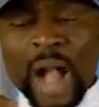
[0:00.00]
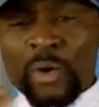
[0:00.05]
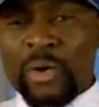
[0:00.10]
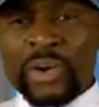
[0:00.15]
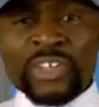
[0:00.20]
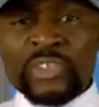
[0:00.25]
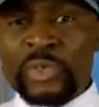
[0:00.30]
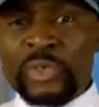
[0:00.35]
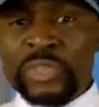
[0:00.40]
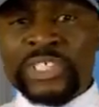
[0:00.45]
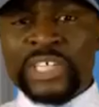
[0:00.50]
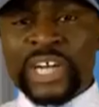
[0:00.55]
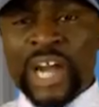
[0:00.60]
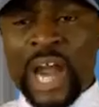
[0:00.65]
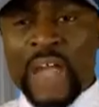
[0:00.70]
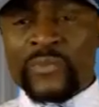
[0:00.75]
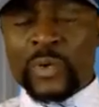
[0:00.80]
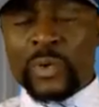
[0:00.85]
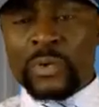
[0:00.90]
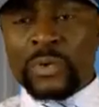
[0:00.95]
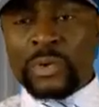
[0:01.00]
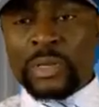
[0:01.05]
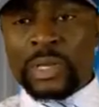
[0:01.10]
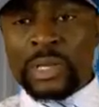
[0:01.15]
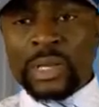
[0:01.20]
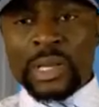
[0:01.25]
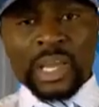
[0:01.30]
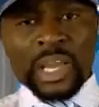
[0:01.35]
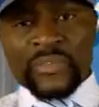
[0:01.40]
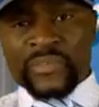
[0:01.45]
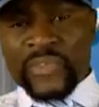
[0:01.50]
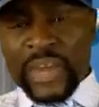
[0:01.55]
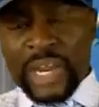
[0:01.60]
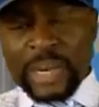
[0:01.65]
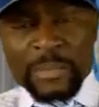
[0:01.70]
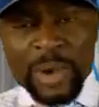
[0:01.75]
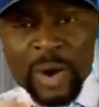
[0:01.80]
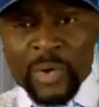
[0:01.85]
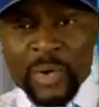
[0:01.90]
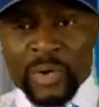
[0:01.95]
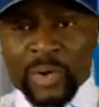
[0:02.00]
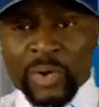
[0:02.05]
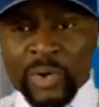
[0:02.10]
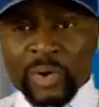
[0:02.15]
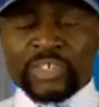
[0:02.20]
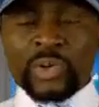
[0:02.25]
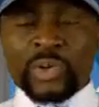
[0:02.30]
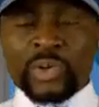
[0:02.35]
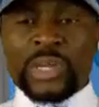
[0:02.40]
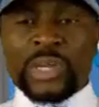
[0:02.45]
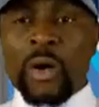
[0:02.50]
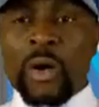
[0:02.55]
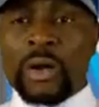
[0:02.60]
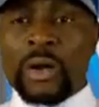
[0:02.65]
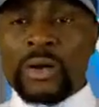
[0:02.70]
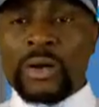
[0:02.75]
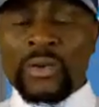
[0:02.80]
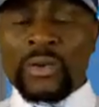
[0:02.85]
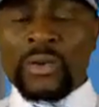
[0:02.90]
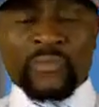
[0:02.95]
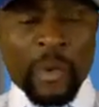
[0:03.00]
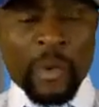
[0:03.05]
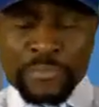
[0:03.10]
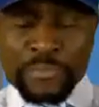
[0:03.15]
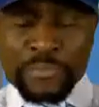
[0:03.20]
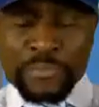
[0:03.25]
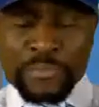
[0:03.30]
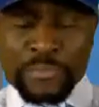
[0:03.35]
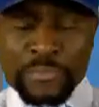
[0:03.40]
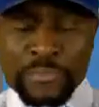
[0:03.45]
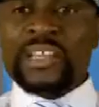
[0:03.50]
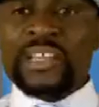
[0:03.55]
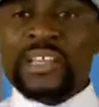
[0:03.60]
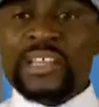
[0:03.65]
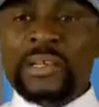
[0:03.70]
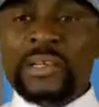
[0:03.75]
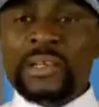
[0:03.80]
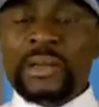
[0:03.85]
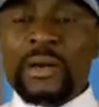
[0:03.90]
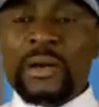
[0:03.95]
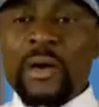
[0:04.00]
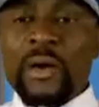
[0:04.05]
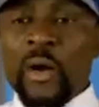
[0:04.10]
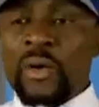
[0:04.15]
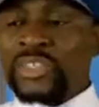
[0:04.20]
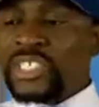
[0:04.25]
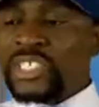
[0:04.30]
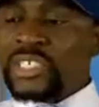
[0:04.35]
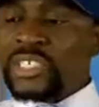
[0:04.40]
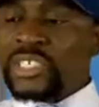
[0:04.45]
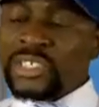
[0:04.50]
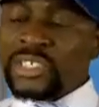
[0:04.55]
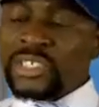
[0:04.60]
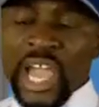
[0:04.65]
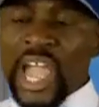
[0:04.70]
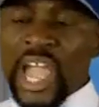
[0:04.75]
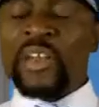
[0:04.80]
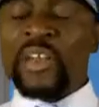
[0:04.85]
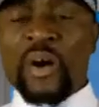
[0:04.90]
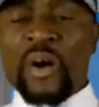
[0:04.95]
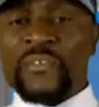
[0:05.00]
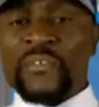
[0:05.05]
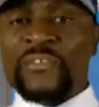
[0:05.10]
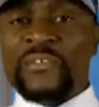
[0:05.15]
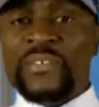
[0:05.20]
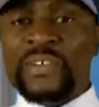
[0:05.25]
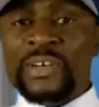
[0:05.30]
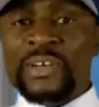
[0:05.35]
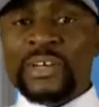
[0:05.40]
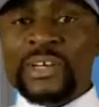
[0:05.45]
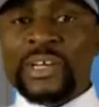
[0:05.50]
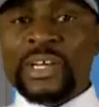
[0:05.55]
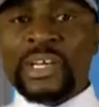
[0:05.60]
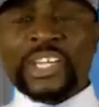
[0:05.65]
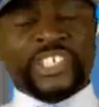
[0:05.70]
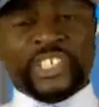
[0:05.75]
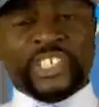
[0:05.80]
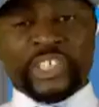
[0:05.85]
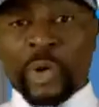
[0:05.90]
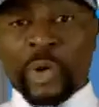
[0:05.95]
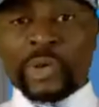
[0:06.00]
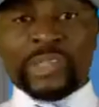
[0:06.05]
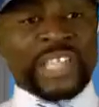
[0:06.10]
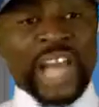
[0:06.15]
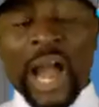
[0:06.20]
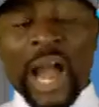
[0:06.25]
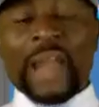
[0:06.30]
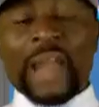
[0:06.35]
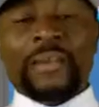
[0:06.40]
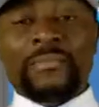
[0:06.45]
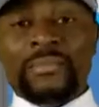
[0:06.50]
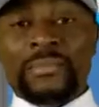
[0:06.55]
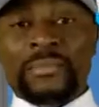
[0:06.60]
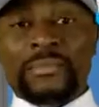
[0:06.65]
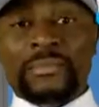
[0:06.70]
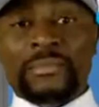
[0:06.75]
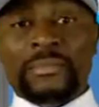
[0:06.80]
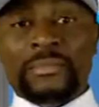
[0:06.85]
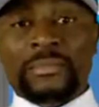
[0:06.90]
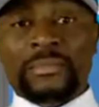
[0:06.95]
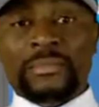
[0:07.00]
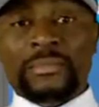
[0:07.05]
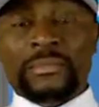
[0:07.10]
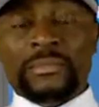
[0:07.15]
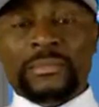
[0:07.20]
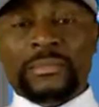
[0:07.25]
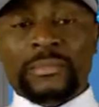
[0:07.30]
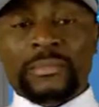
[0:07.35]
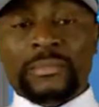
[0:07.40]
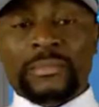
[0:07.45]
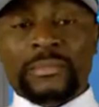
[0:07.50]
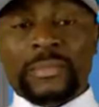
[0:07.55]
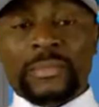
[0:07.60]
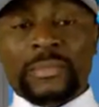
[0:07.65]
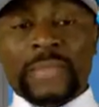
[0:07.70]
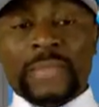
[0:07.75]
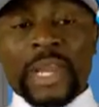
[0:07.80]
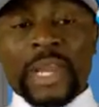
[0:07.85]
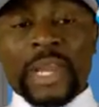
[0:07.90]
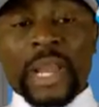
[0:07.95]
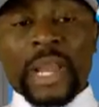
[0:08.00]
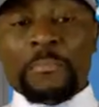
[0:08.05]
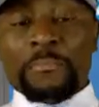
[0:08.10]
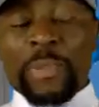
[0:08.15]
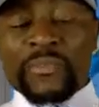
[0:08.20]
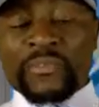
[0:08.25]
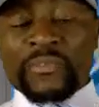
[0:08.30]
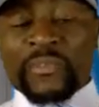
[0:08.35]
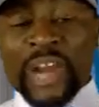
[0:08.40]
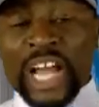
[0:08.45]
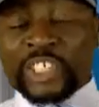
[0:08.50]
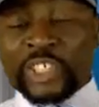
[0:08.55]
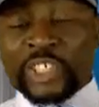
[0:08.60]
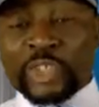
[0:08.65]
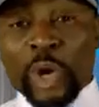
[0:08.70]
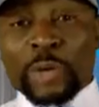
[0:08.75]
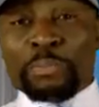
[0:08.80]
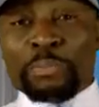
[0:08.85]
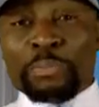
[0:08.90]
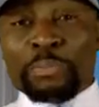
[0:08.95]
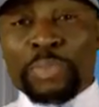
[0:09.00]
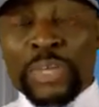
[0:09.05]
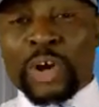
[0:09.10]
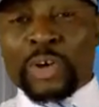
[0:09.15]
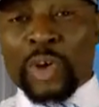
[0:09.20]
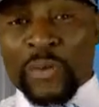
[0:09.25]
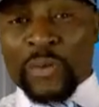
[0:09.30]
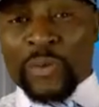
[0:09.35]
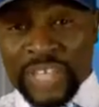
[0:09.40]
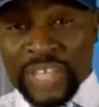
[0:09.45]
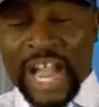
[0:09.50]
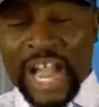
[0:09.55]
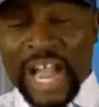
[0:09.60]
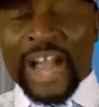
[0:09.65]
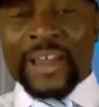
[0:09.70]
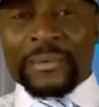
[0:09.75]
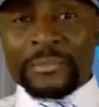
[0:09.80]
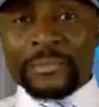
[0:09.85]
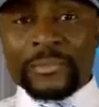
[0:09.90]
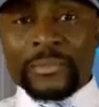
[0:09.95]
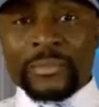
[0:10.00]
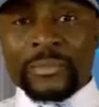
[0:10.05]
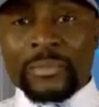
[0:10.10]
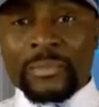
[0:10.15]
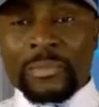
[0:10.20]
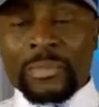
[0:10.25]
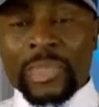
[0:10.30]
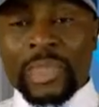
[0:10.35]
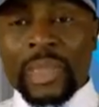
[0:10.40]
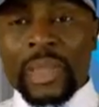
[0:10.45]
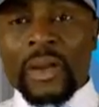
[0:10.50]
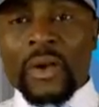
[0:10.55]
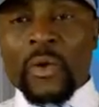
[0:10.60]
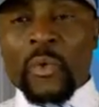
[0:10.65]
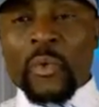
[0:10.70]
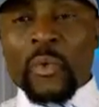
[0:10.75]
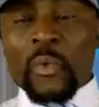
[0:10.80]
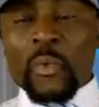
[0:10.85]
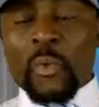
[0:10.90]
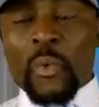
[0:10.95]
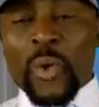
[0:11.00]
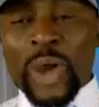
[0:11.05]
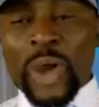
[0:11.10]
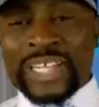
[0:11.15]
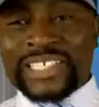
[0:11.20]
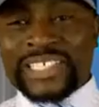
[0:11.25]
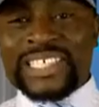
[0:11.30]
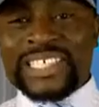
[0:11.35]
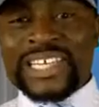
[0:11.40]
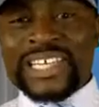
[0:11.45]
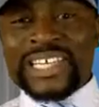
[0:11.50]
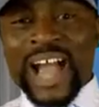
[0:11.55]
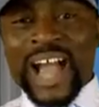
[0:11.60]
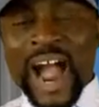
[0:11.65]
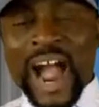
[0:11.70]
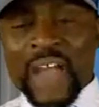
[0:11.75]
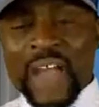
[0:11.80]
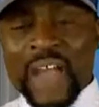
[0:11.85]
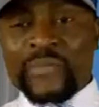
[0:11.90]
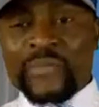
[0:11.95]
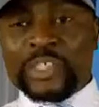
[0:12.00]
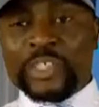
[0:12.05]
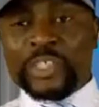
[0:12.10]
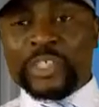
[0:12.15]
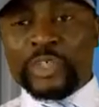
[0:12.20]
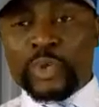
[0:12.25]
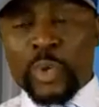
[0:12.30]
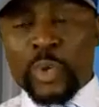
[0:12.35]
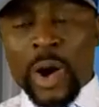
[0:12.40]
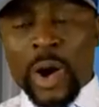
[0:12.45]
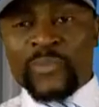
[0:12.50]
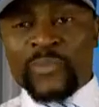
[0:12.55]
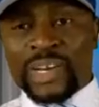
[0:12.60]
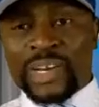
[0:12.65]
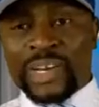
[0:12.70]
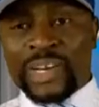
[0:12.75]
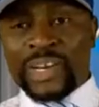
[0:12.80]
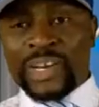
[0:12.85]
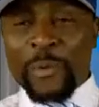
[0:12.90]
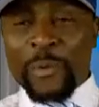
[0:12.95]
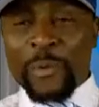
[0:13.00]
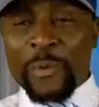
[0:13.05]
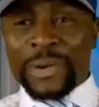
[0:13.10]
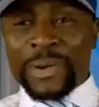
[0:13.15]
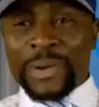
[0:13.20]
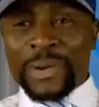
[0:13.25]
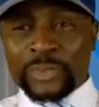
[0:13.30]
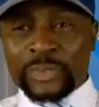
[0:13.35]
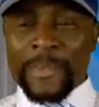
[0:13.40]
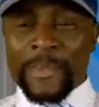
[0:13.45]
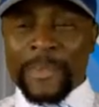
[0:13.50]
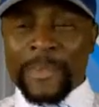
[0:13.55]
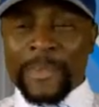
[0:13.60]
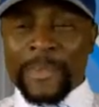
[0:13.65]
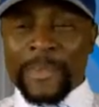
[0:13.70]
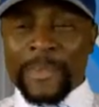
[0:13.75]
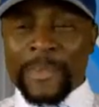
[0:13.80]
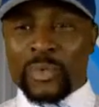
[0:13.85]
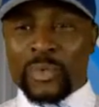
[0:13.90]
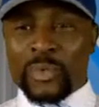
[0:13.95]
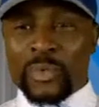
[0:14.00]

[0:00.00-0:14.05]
According to General Ivo, if any man we don't study work from beginning until the end of a short time, but for that short period of time, wetin Ivo do am for La Republique du Cameroon,